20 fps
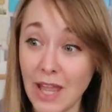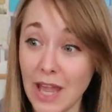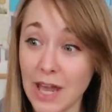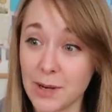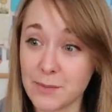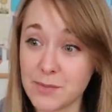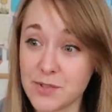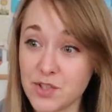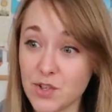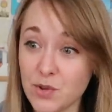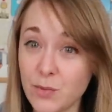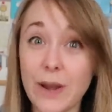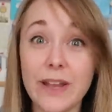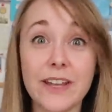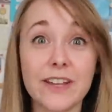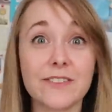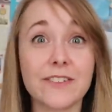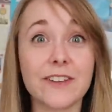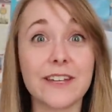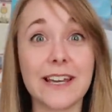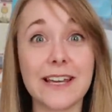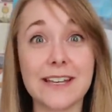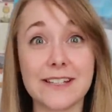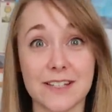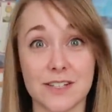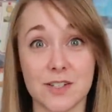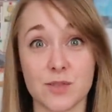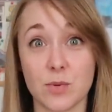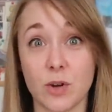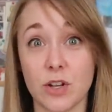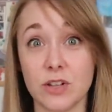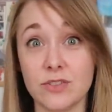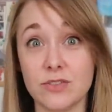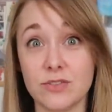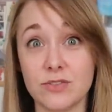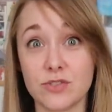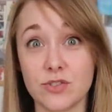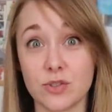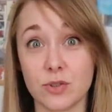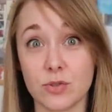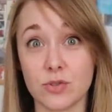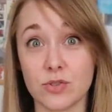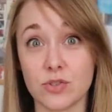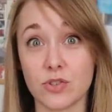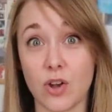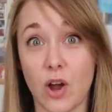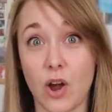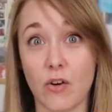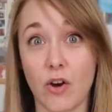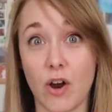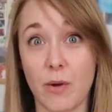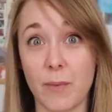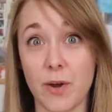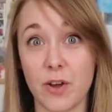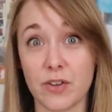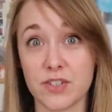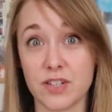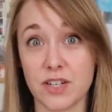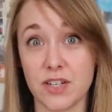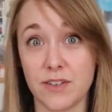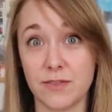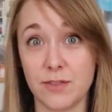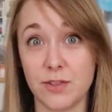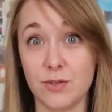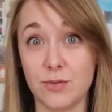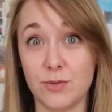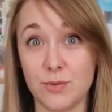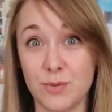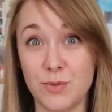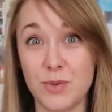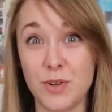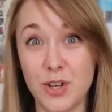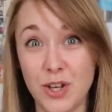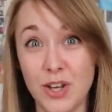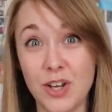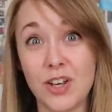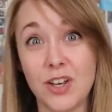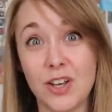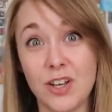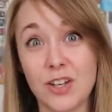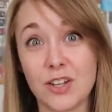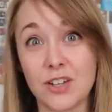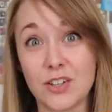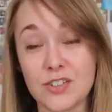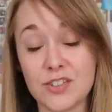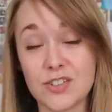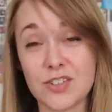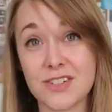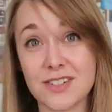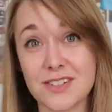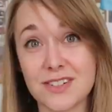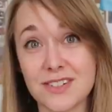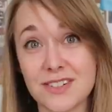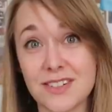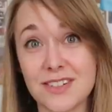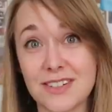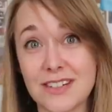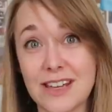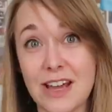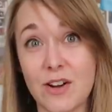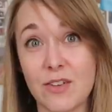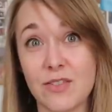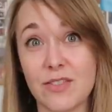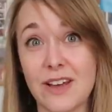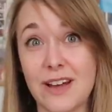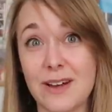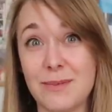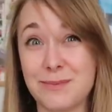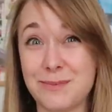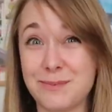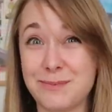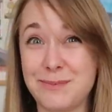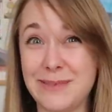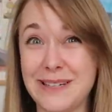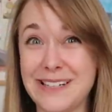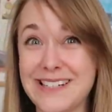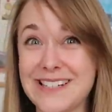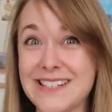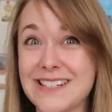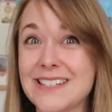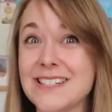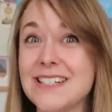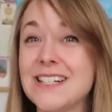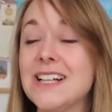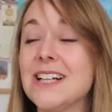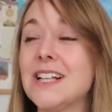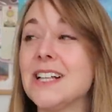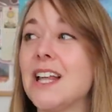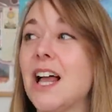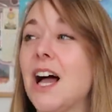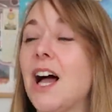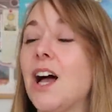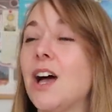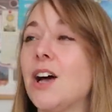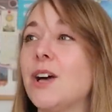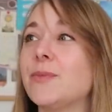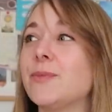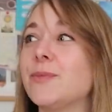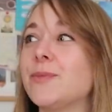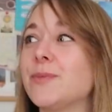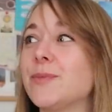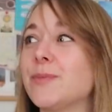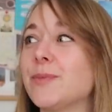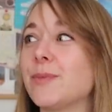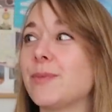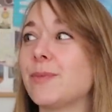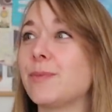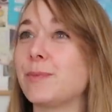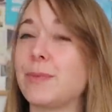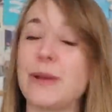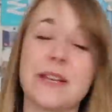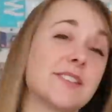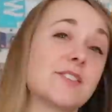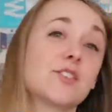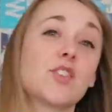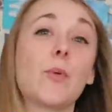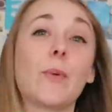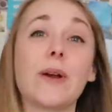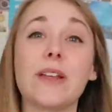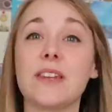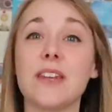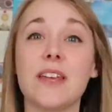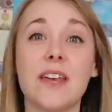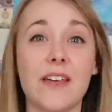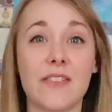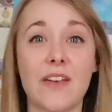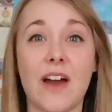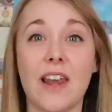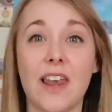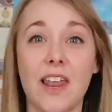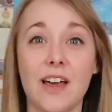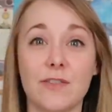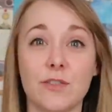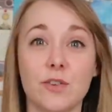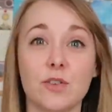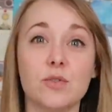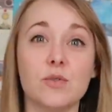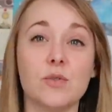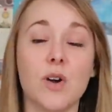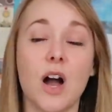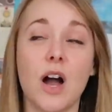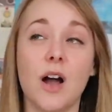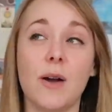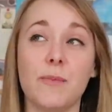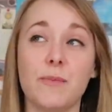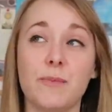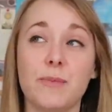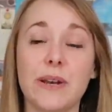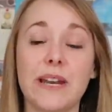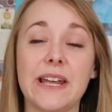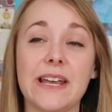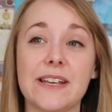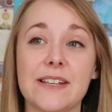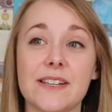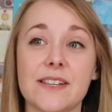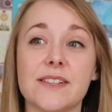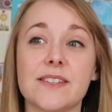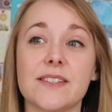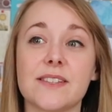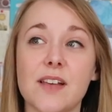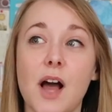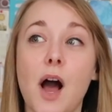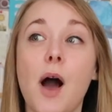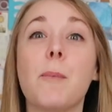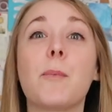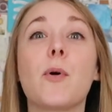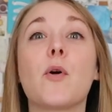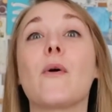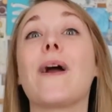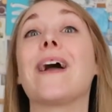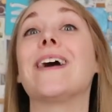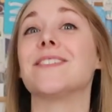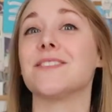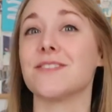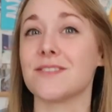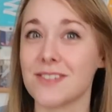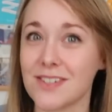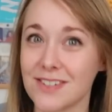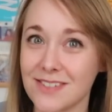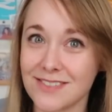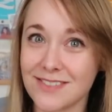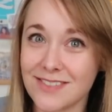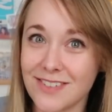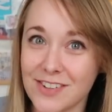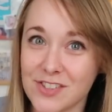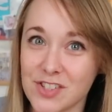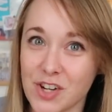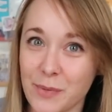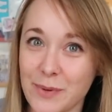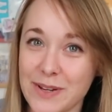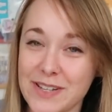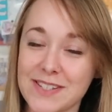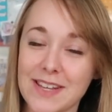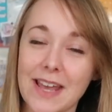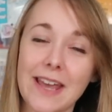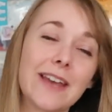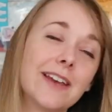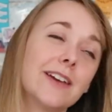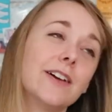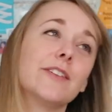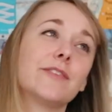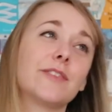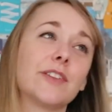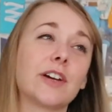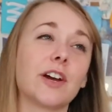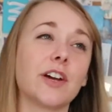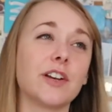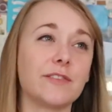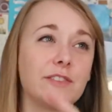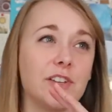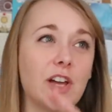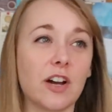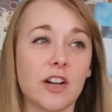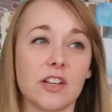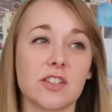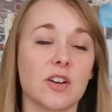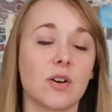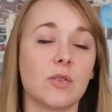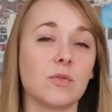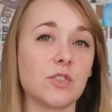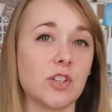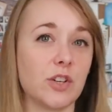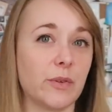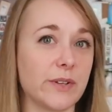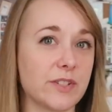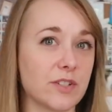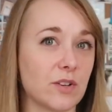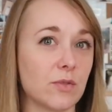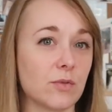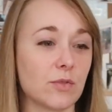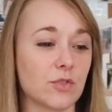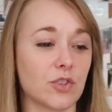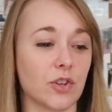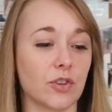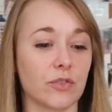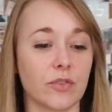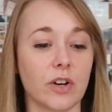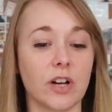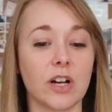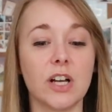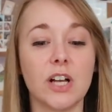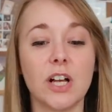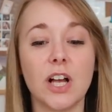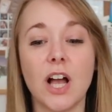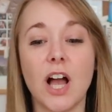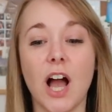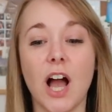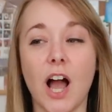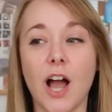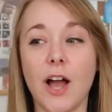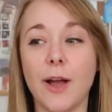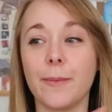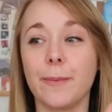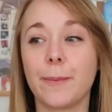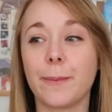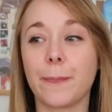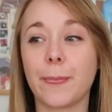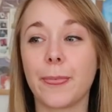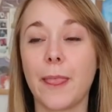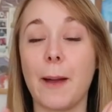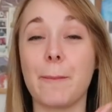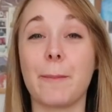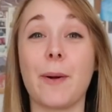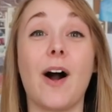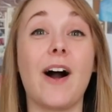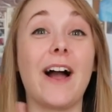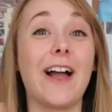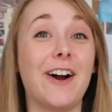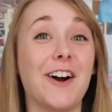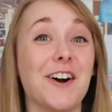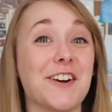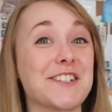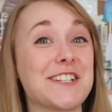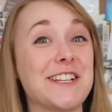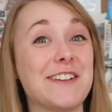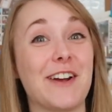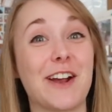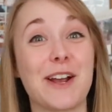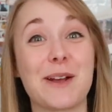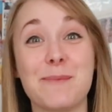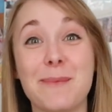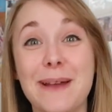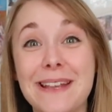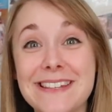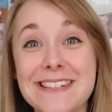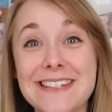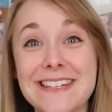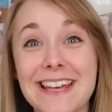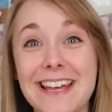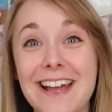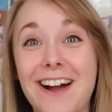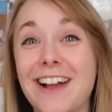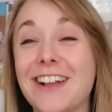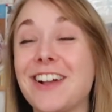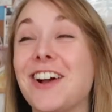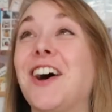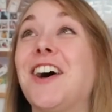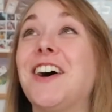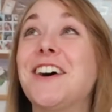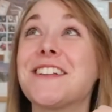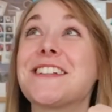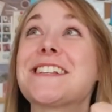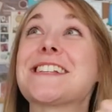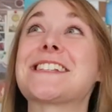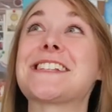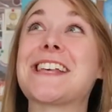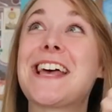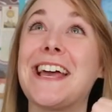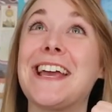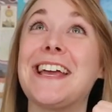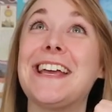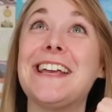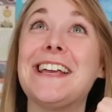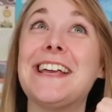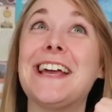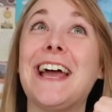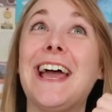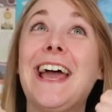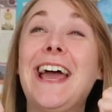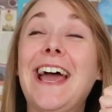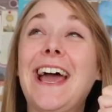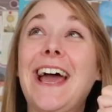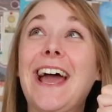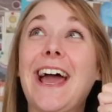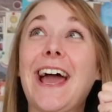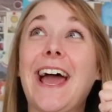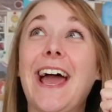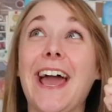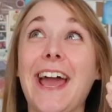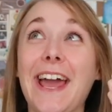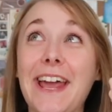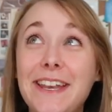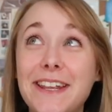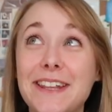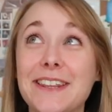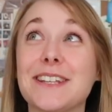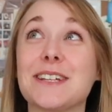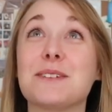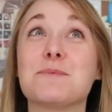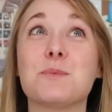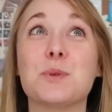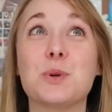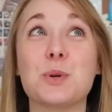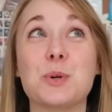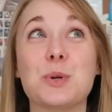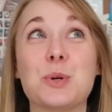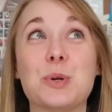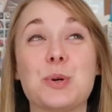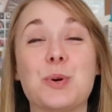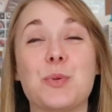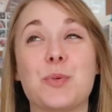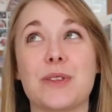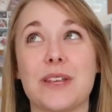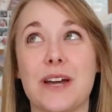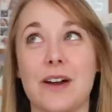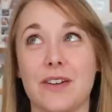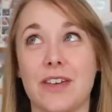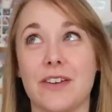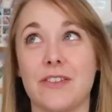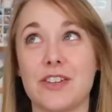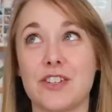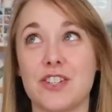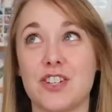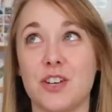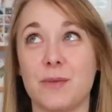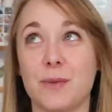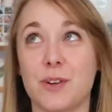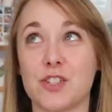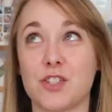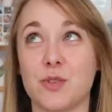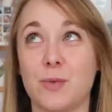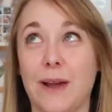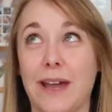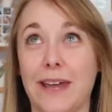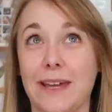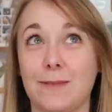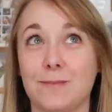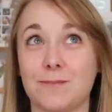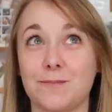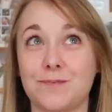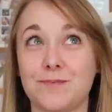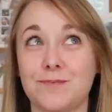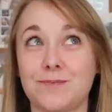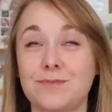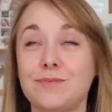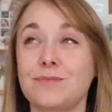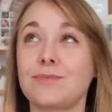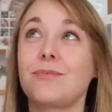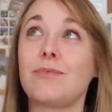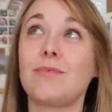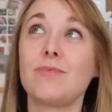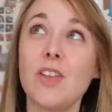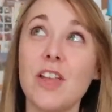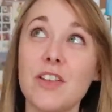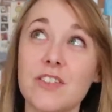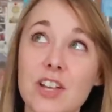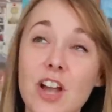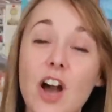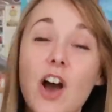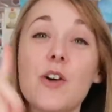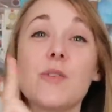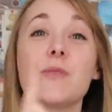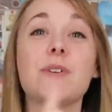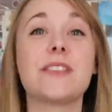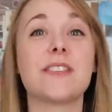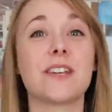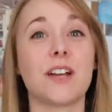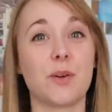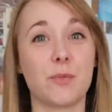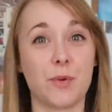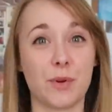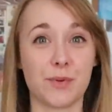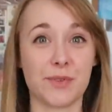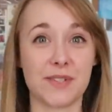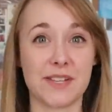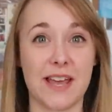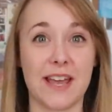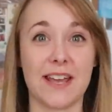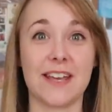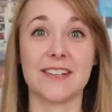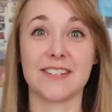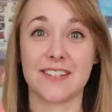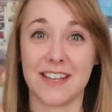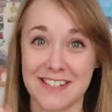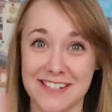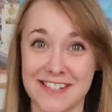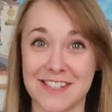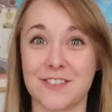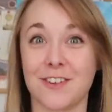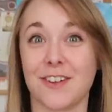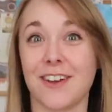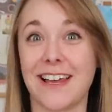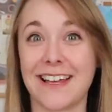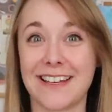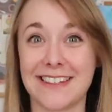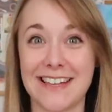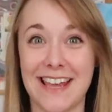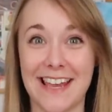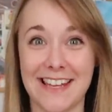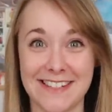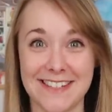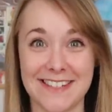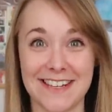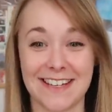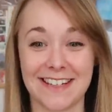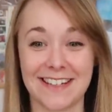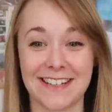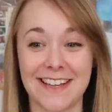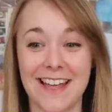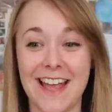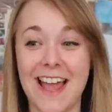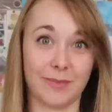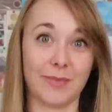And I'm still waiting for the latest one, George R.R. Martin, if you could just get on that, please. But it's nowhere near that level, but it is upper end, shall we say, of the kind of young adult, new adult genre. But I heartily recommend it. I can't say anything more without giving too much away. The only thing I will say is that I did not like the ending.